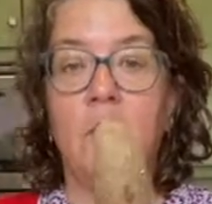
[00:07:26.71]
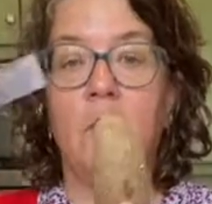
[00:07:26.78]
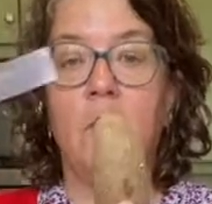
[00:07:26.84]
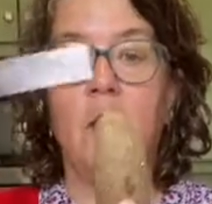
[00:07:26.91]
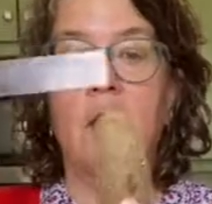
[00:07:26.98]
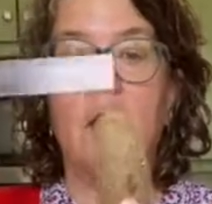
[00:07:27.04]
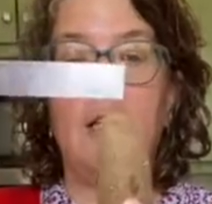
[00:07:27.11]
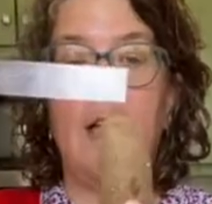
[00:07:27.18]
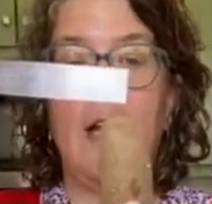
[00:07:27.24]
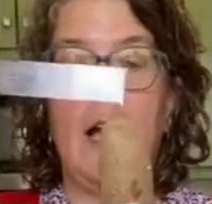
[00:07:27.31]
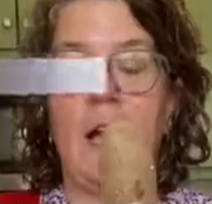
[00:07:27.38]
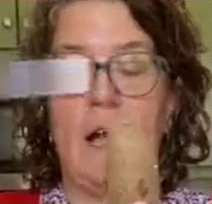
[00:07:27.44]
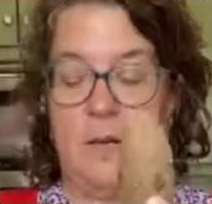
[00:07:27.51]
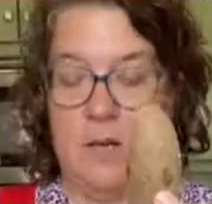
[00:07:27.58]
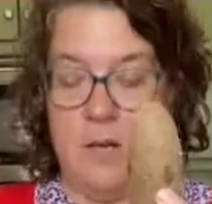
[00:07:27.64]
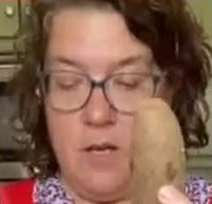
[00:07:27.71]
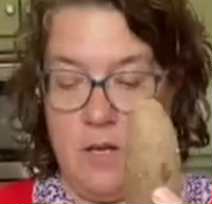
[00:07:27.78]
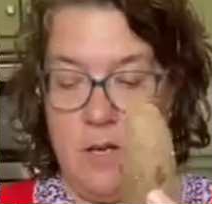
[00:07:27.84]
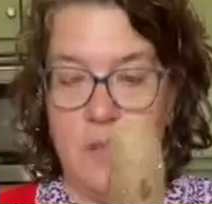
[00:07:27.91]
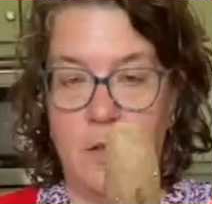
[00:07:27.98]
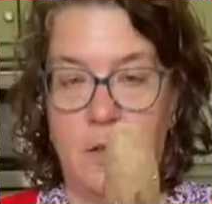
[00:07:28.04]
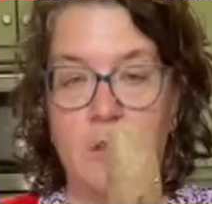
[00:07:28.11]
We're looking at
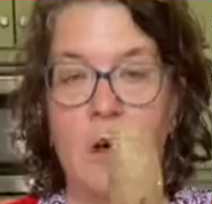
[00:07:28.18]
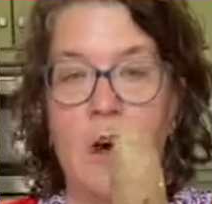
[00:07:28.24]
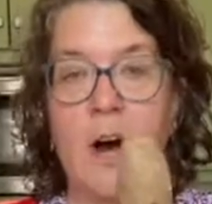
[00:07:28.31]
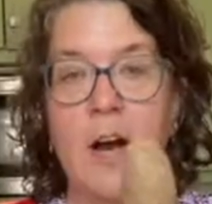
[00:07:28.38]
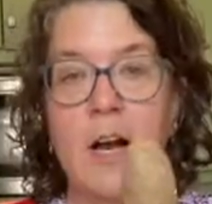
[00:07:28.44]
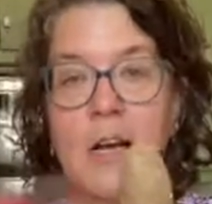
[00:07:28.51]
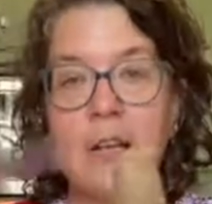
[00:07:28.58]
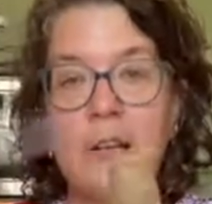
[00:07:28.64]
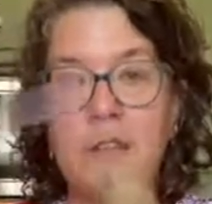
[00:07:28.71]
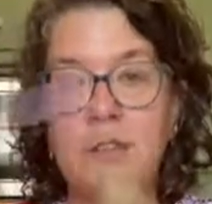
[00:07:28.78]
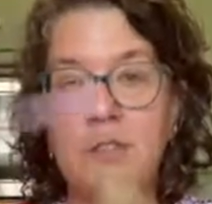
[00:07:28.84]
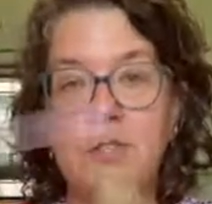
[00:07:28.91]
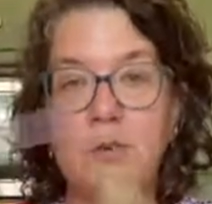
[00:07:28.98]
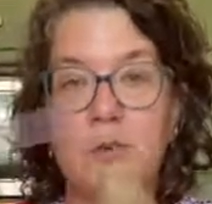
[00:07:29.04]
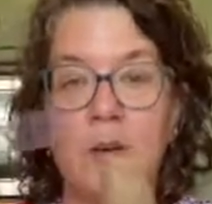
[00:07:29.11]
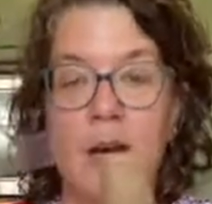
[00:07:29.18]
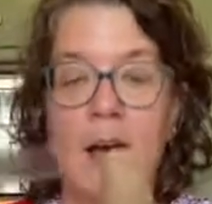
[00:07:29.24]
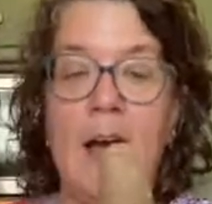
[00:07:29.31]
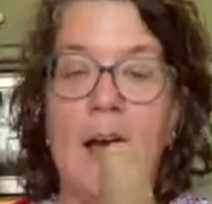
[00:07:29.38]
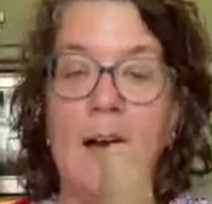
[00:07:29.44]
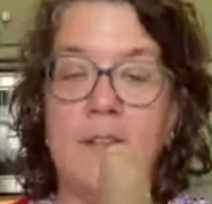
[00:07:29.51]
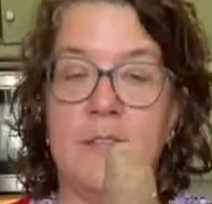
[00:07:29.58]
the long and the short
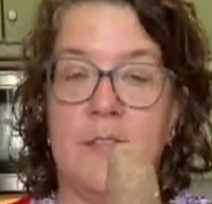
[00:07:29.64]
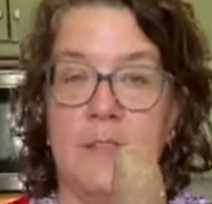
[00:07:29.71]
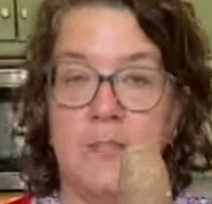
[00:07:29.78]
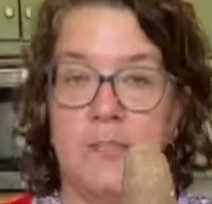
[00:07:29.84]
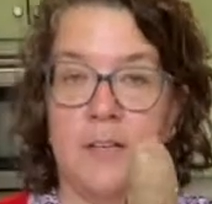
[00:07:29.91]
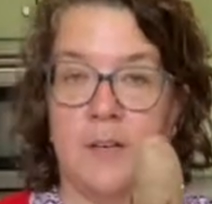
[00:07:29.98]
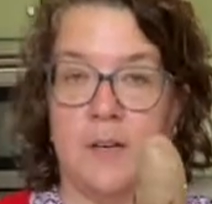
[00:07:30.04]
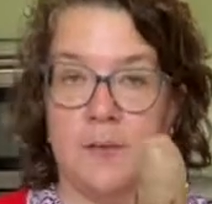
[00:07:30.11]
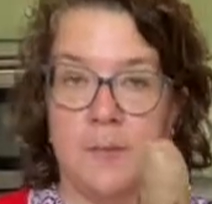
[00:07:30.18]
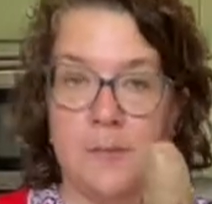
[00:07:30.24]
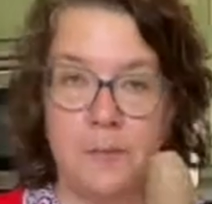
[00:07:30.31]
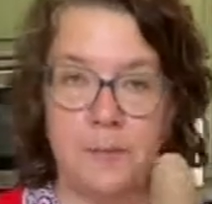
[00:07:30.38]
axis here.